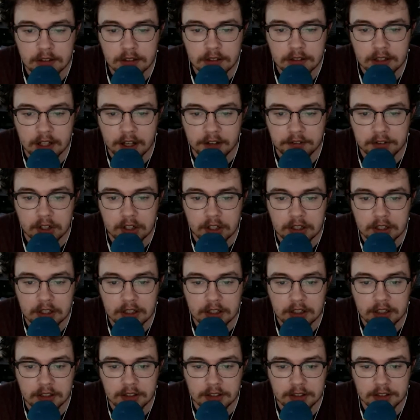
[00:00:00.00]

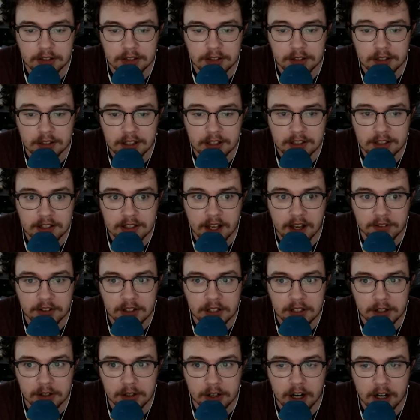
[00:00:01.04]
Definitely is a
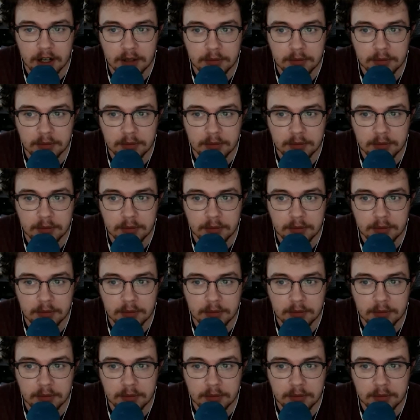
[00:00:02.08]
heavenly crime.